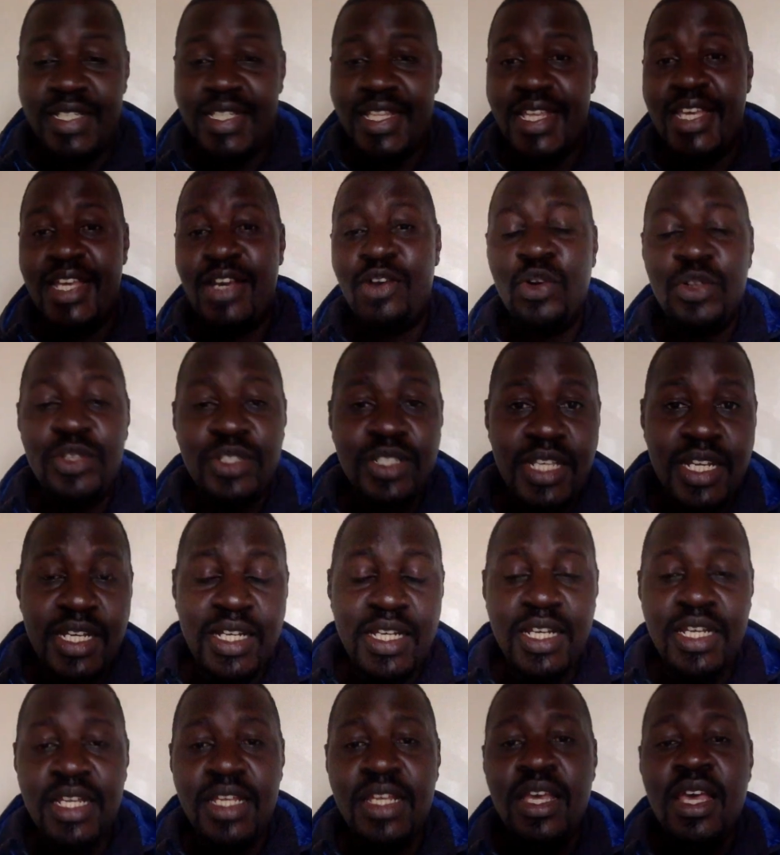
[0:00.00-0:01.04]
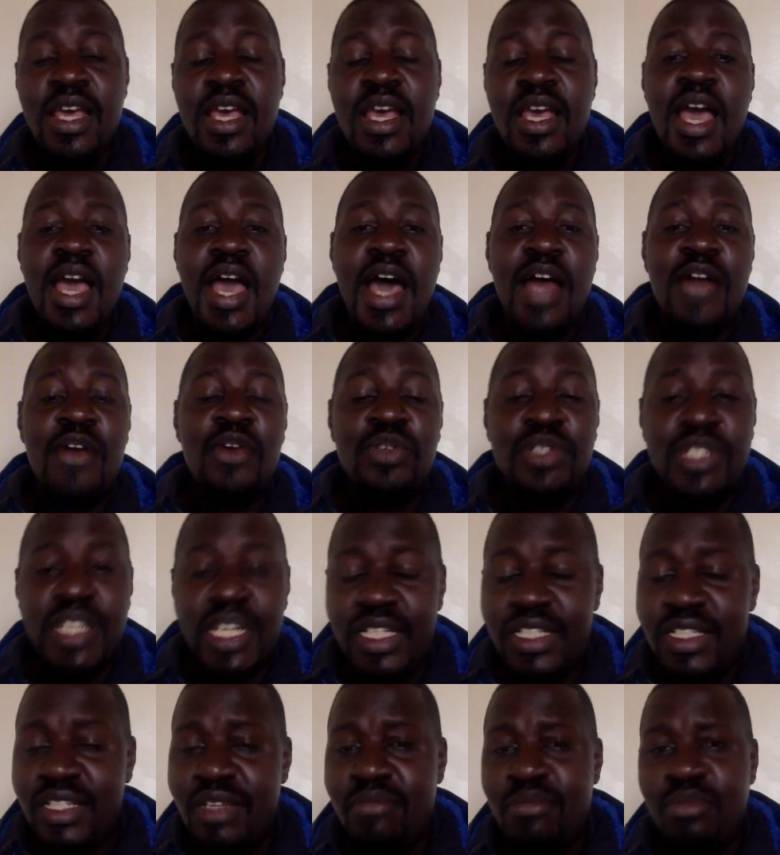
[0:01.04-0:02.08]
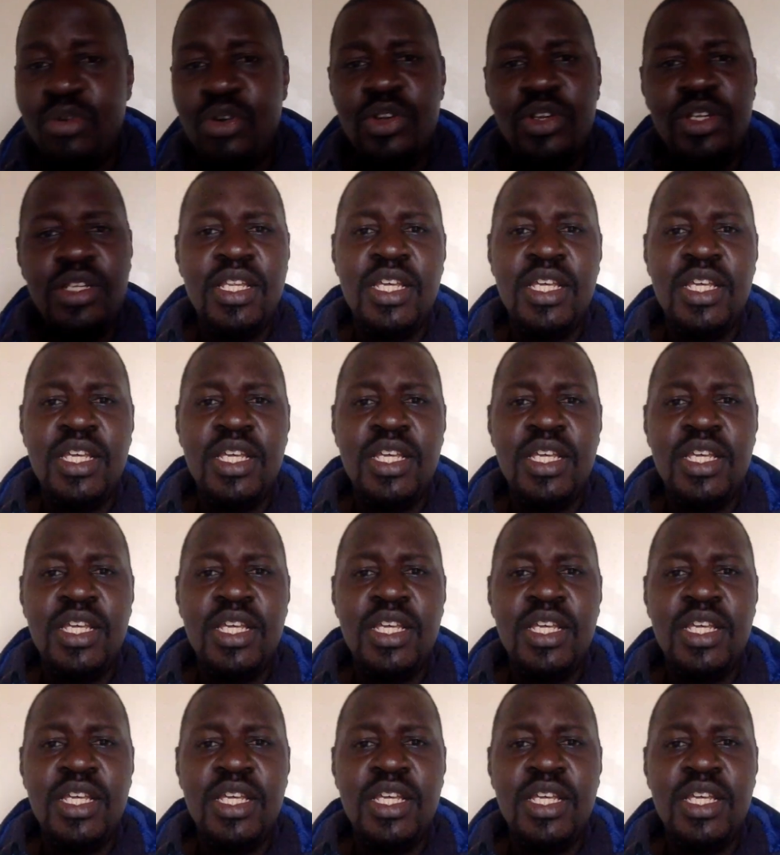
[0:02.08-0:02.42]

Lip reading: They constantly rotate the ball,